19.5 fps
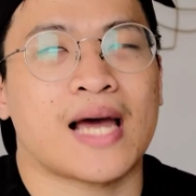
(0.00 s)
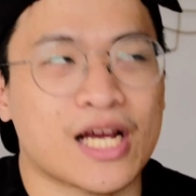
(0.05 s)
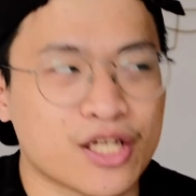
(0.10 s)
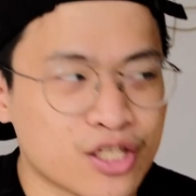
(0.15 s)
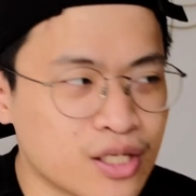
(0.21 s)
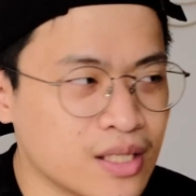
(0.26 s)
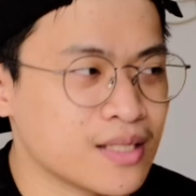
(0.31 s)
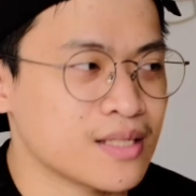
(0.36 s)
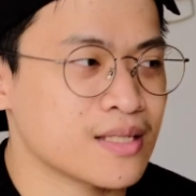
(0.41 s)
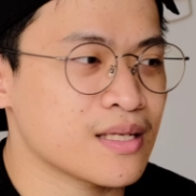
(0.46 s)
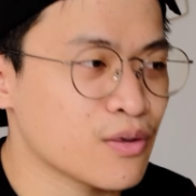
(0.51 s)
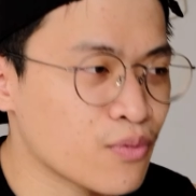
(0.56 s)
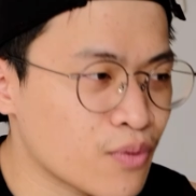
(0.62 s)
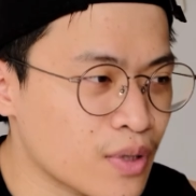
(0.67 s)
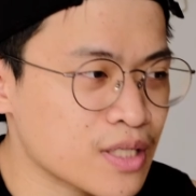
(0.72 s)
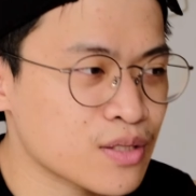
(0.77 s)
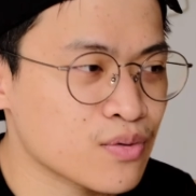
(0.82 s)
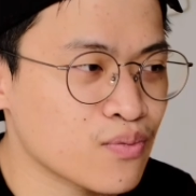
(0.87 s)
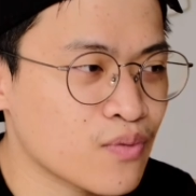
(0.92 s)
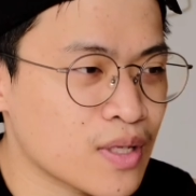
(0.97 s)
Actually, it still
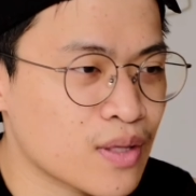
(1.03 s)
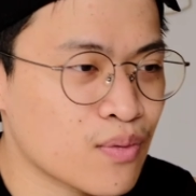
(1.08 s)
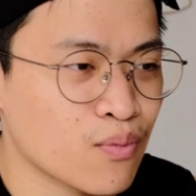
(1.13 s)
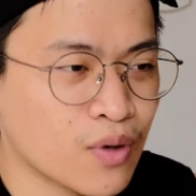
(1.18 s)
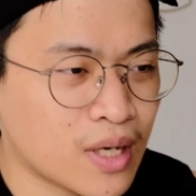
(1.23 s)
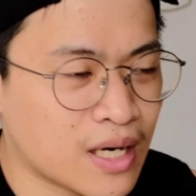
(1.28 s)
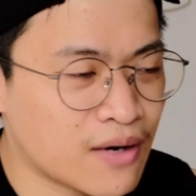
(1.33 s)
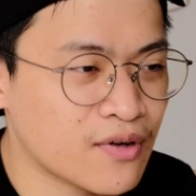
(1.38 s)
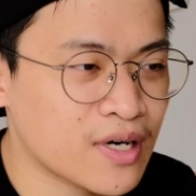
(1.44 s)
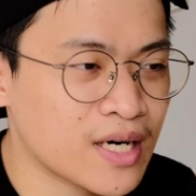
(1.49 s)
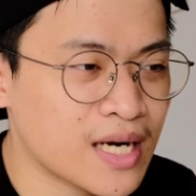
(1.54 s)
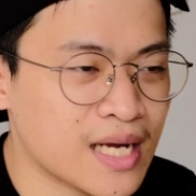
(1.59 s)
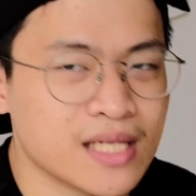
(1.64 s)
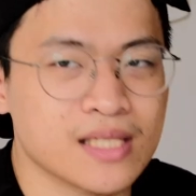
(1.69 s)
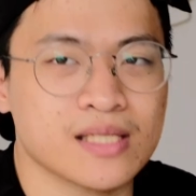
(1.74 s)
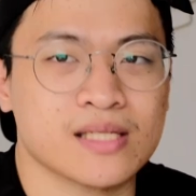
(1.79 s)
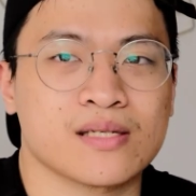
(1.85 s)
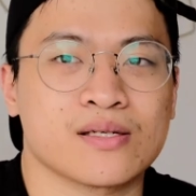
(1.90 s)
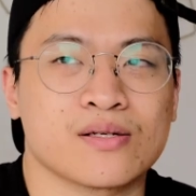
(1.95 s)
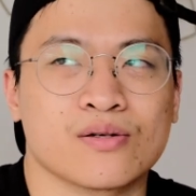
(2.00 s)
works with whatever
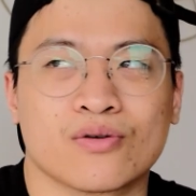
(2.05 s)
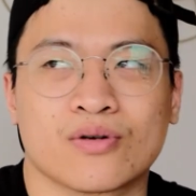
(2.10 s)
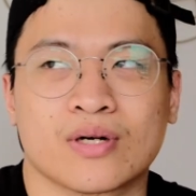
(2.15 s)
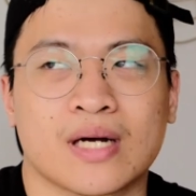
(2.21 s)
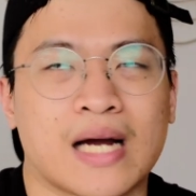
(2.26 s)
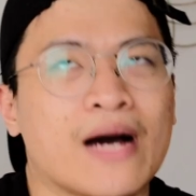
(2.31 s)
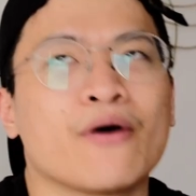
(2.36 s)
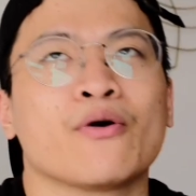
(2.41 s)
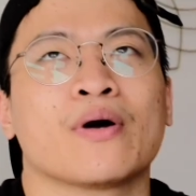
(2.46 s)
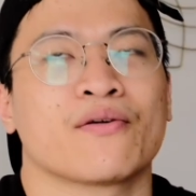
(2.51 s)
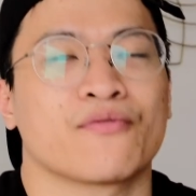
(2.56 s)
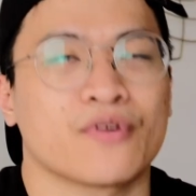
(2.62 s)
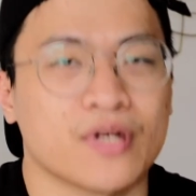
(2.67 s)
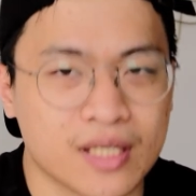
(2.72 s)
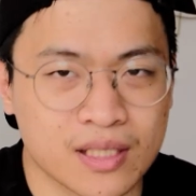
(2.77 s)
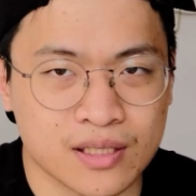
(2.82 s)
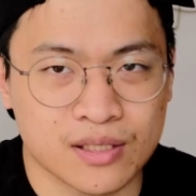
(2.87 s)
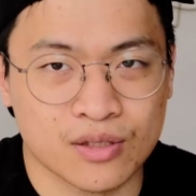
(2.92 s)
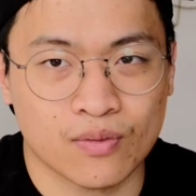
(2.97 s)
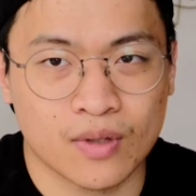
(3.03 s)
else or however
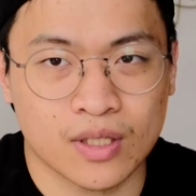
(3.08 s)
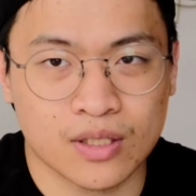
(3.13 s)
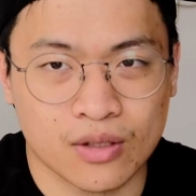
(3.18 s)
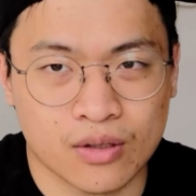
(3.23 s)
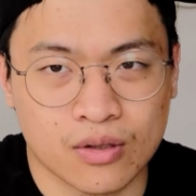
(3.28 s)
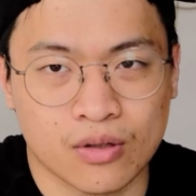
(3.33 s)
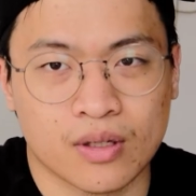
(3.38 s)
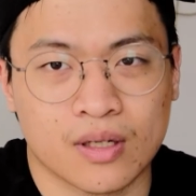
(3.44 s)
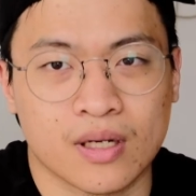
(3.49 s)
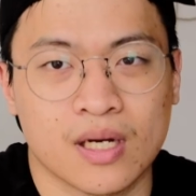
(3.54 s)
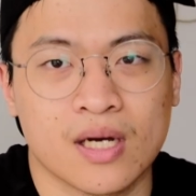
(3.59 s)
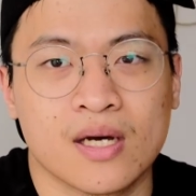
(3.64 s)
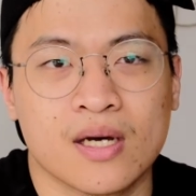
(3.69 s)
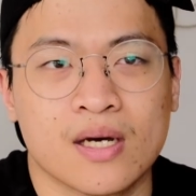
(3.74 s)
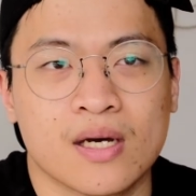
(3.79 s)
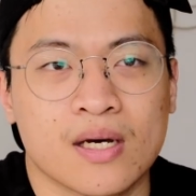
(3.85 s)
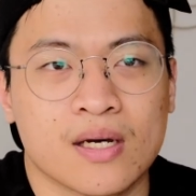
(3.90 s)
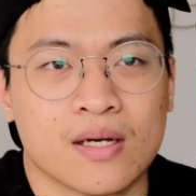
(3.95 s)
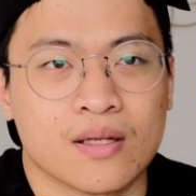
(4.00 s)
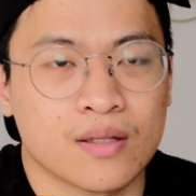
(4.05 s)
else you want to cook
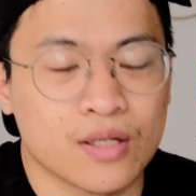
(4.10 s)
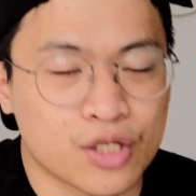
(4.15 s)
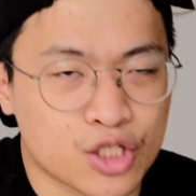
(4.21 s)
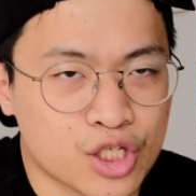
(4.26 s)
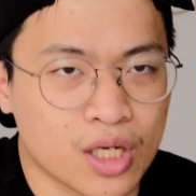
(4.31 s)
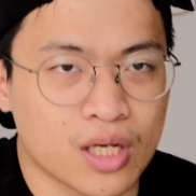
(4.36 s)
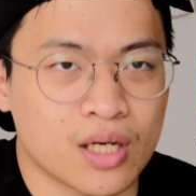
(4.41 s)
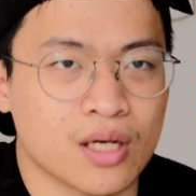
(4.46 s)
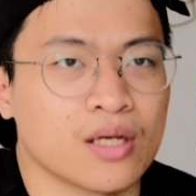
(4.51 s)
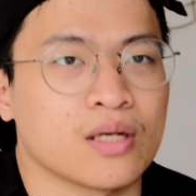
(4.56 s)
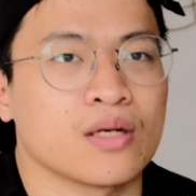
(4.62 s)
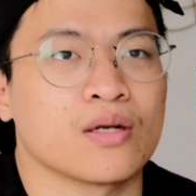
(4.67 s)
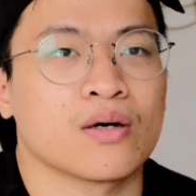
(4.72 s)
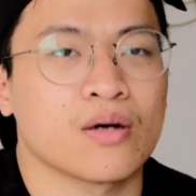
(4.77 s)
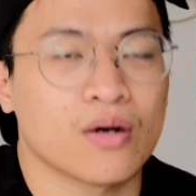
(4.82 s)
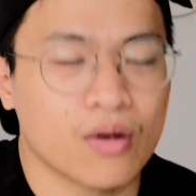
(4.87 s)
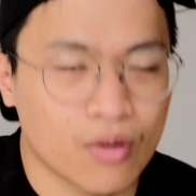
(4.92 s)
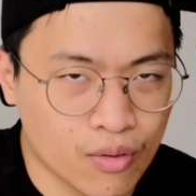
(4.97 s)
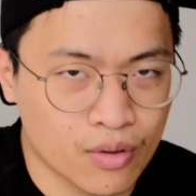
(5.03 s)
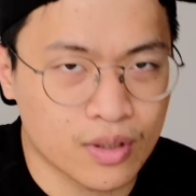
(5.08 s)
the chicken
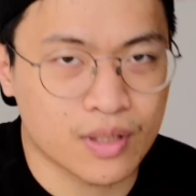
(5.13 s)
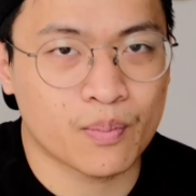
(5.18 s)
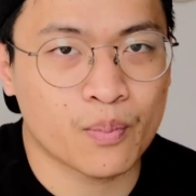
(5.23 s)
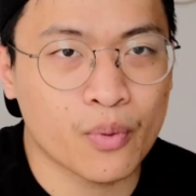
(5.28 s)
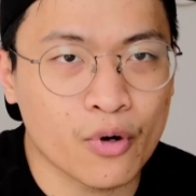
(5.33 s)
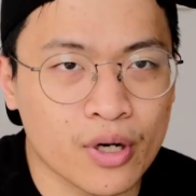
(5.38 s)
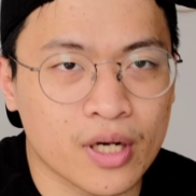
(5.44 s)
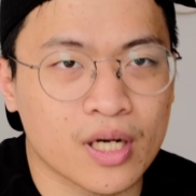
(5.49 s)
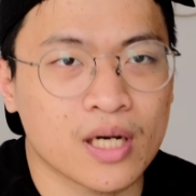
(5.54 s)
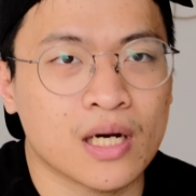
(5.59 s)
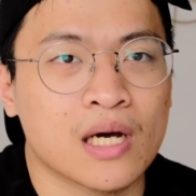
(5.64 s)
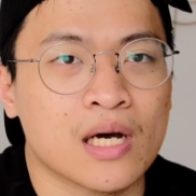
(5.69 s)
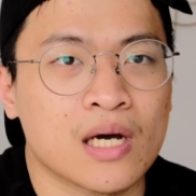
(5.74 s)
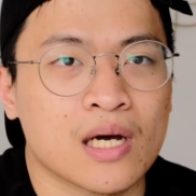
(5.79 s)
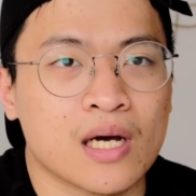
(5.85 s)
or the pork.